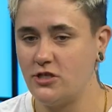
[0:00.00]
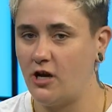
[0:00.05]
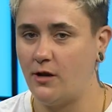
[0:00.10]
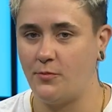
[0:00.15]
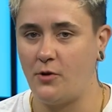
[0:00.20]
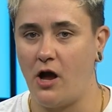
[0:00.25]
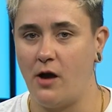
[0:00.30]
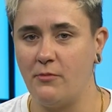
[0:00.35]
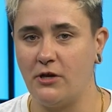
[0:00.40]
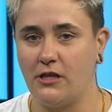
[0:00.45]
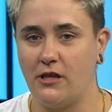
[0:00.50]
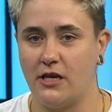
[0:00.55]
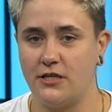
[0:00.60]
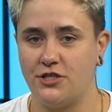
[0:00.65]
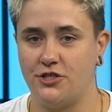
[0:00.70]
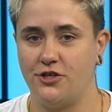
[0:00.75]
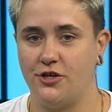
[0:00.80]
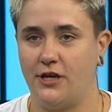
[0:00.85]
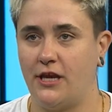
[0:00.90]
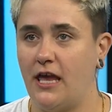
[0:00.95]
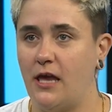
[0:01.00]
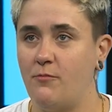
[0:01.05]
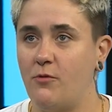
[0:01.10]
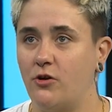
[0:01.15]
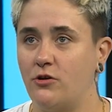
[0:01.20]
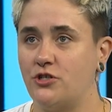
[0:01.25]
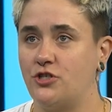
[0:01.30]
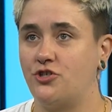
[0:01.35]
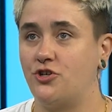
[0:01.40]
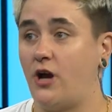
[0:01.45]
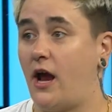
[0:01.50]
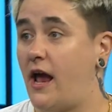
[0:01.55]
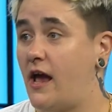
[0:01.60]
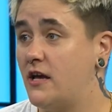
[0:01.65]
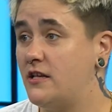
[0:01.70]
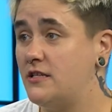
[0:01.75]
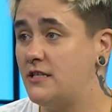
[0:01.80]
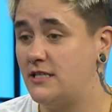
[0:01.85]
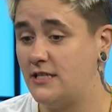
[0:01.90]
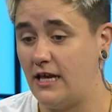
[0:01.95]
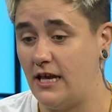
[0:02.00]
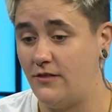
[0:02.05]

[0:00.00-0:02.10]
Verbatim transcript: Top Comic last year, I came out as trans,